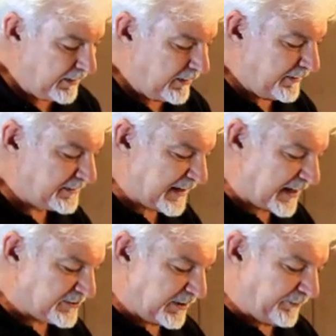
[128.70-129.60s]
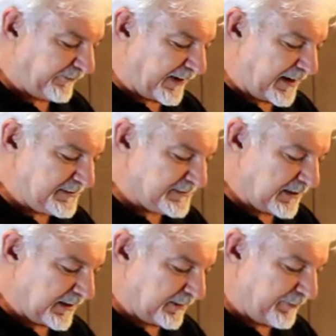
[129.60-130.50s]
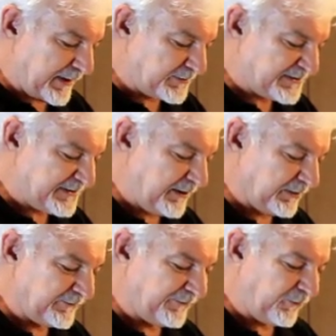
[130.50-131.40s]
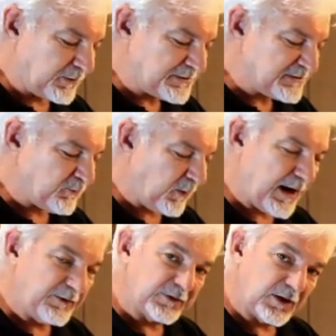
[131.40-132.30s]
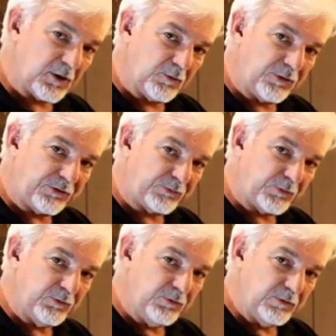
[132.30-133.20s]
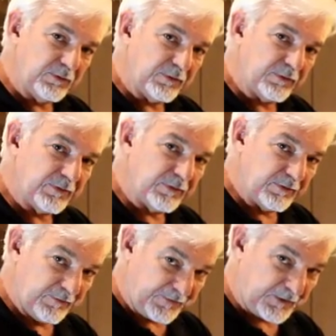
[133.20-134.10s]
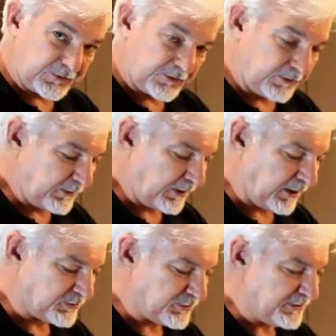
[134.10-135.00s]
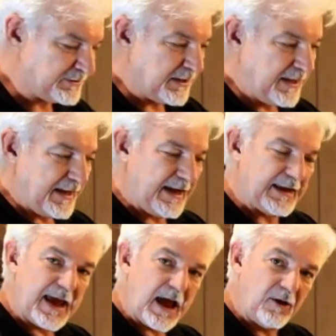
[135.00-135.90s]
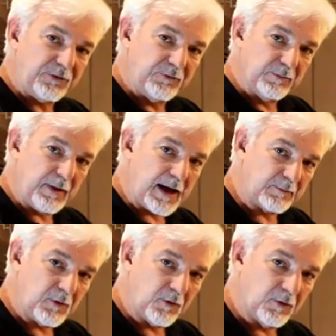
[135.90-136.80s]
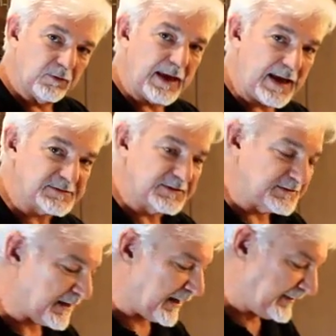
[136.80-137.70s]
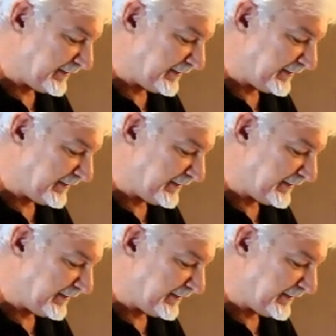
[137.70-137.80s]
this actually provides a better seal and forces wine to go through the filter cartridge and out through the bottom hole as designed.